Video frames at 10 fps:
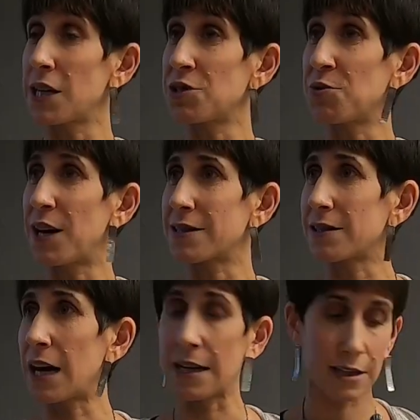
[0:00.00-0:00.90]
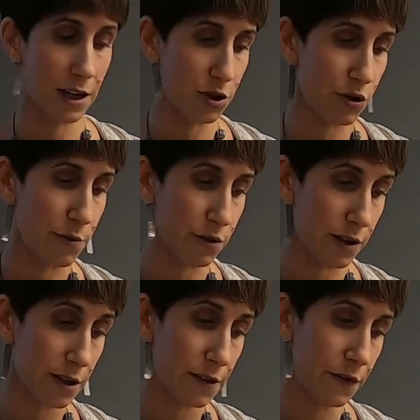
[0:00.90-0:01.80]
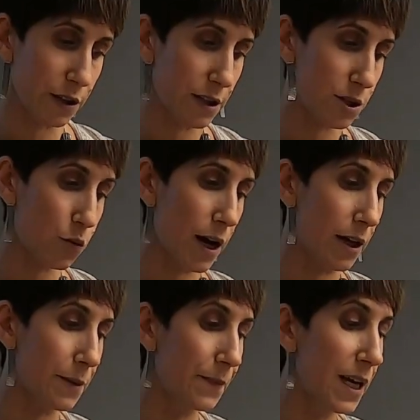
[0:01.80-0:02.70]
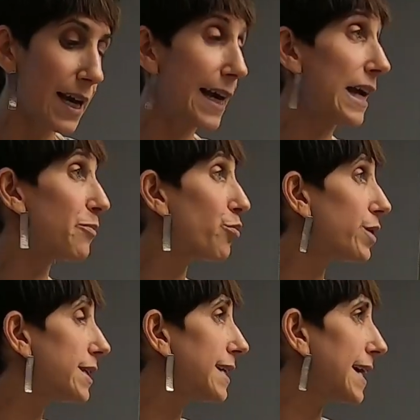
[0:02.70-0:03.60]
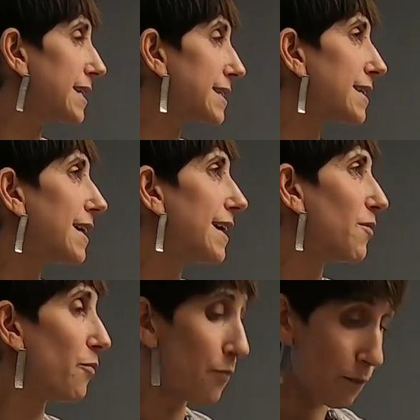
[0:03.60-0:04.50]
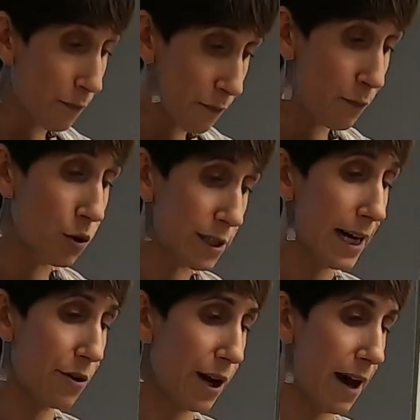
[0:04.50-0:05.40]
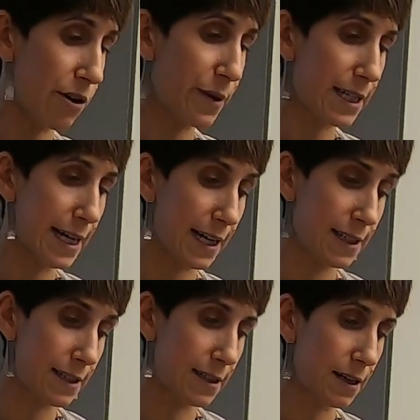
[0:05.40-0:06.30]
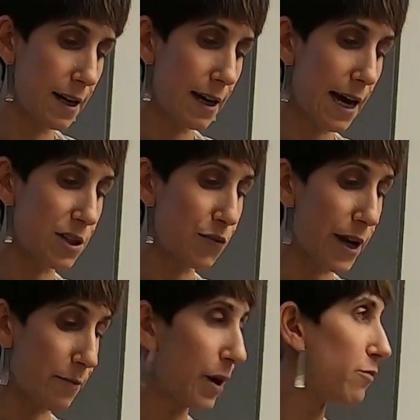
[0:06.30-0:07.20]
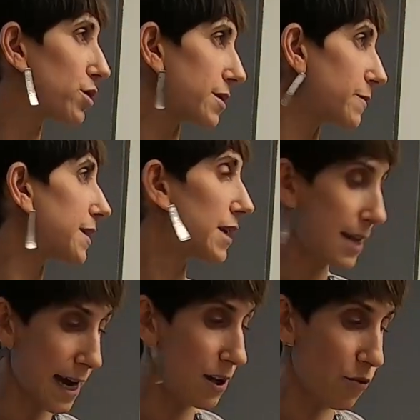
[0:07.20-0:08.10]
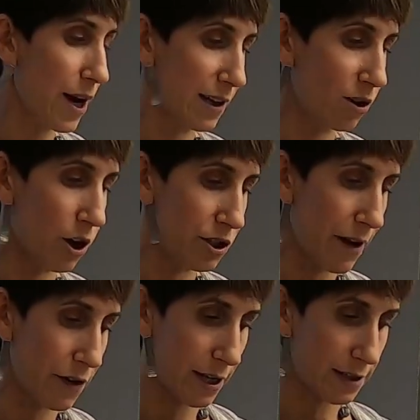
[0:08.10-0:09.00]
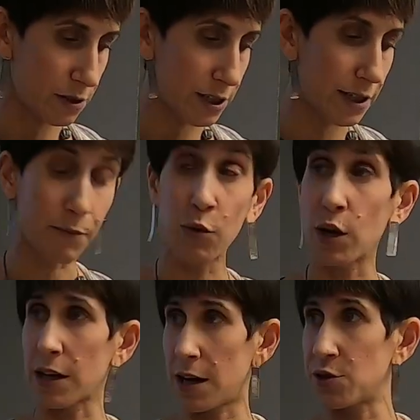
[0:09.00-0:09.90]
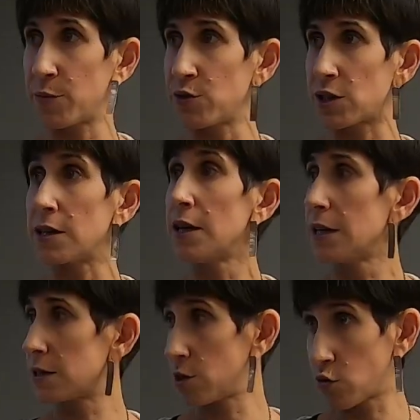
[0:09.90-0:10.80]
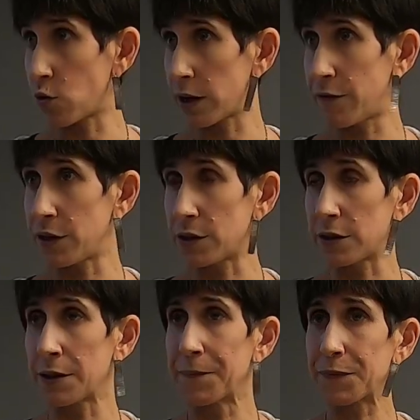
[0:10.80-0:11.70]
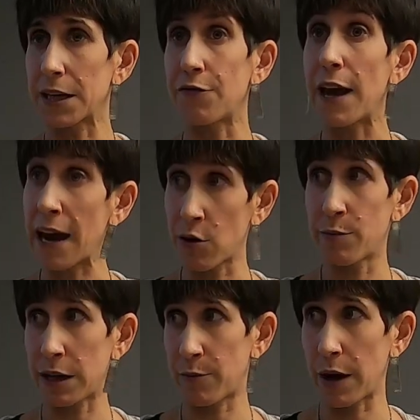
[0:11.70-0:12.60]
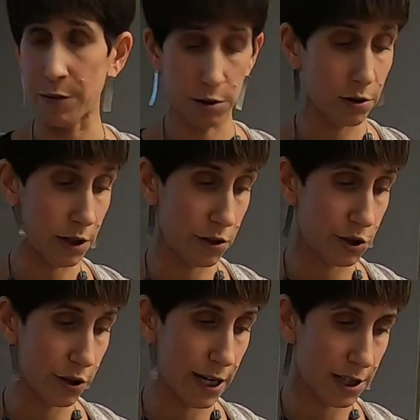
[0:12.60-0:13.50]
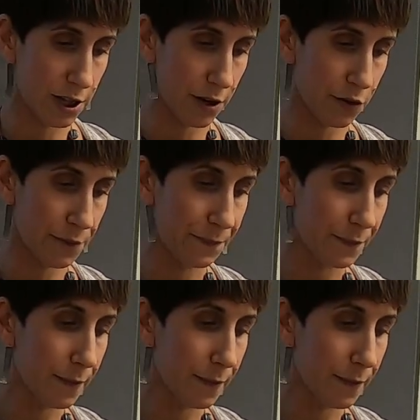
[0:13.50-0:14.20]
Yeshu has a lot to contribute to this field as well. It predates most other Arabic texts as written by Muslims, and it had a great longevity. So it's an important contribution to the growing field of Arabic popular literature in general.